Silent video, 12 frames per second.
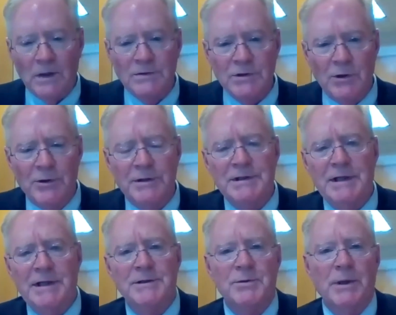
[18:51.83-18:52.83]
So the
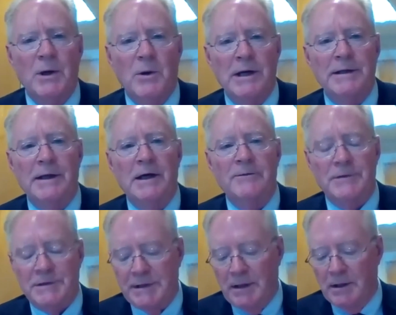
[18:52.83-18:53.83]
city is required to have a
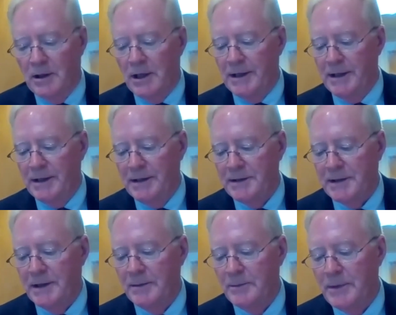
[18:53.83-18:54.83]
single audit
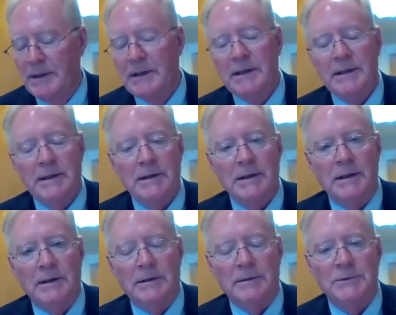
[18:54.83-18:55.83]
anytime
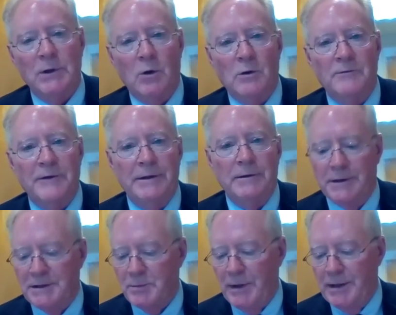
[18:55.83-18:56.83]
total federal
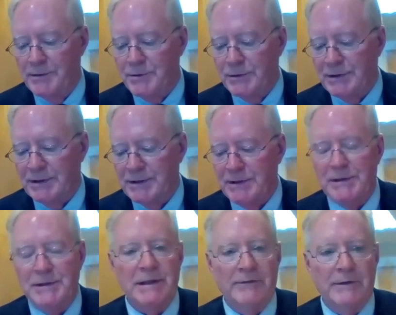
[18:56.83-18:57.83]
expenditures
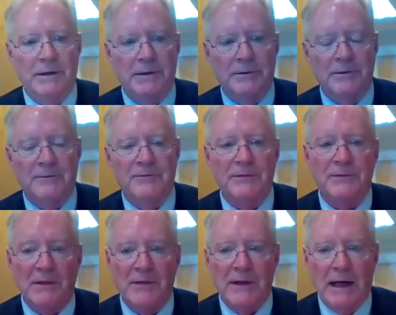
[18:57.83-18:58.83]
exceed
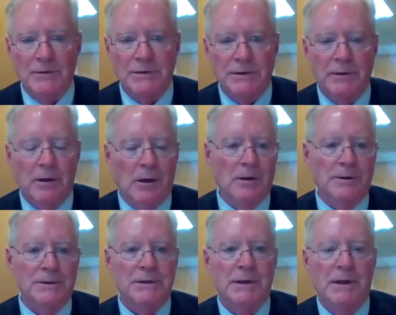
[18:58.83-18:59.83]

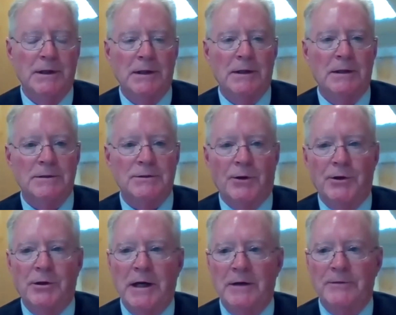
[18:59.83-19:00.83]
$750,000. So
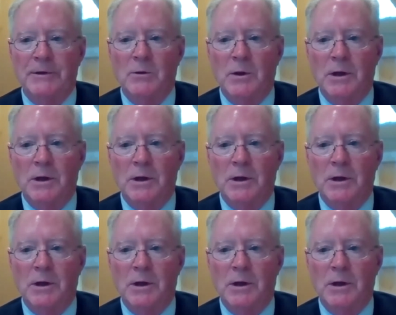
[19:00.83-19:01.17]
you're having